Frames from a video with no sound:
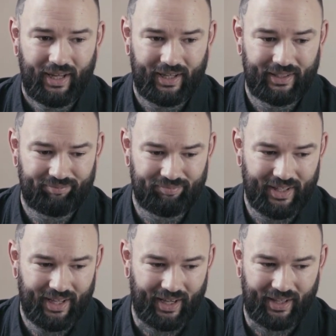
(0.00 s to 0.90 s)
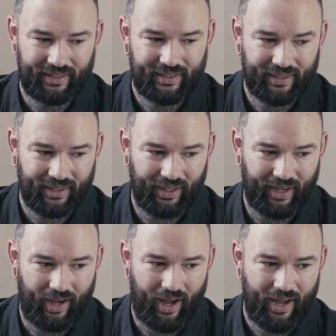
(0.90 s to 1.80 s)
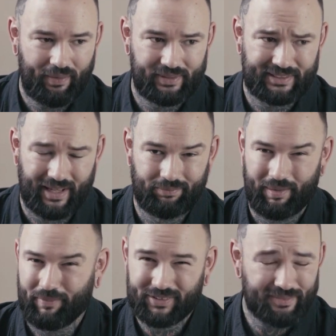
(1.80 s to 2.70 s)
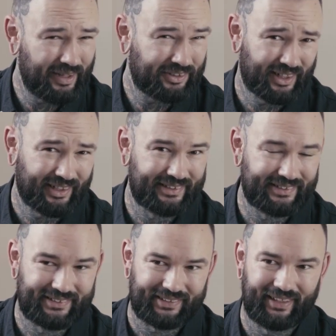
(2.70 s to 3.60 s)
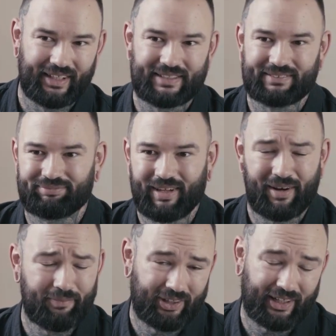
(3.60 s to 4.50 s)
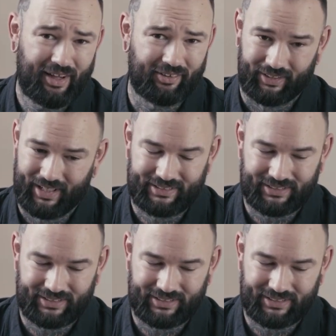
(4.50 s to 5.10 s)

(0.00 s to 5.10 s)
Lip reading: And yeah, I think I would say by most metrics, it's kind of working out all right.